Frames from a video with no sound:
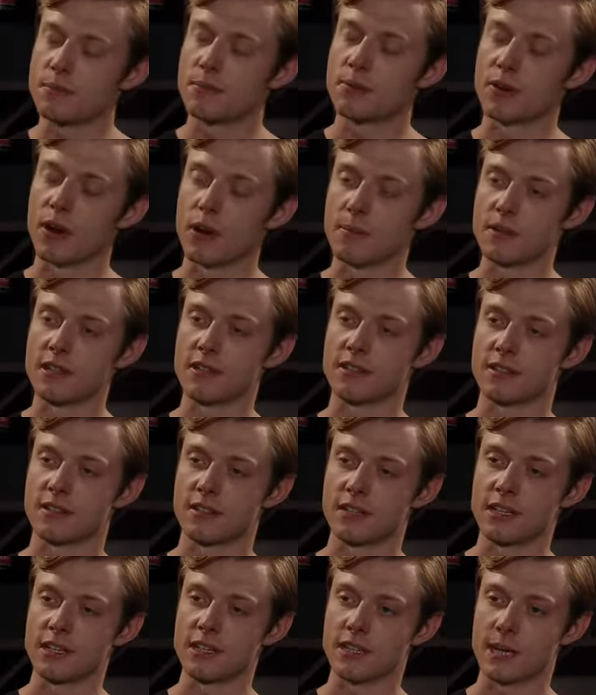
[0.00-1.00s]
You promised that
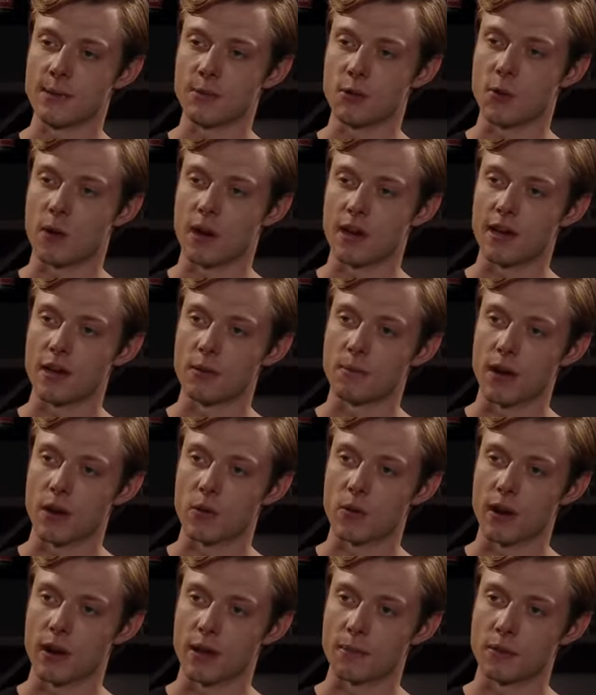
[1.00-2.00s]
you keep quiet about
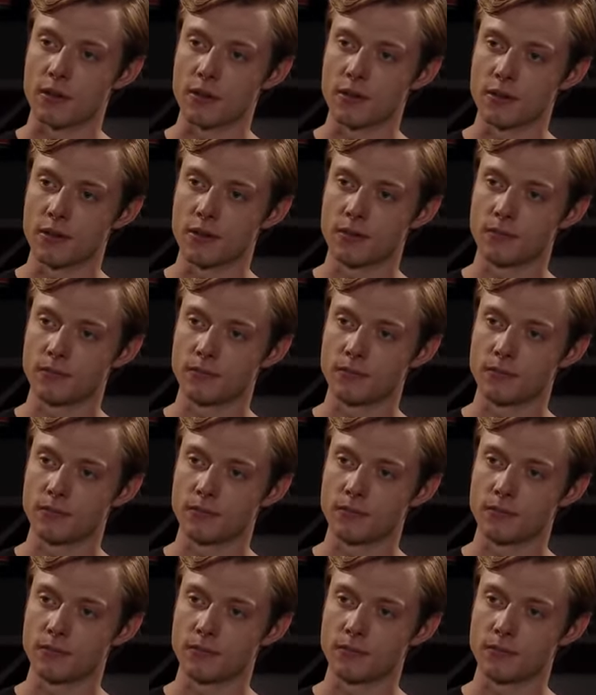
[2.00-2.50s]
what happened.